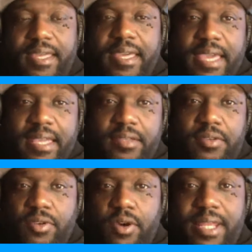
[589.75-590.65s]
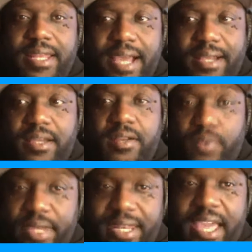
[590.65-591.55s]
And, they're not going to
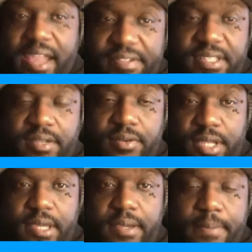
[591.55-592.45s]
win every single year,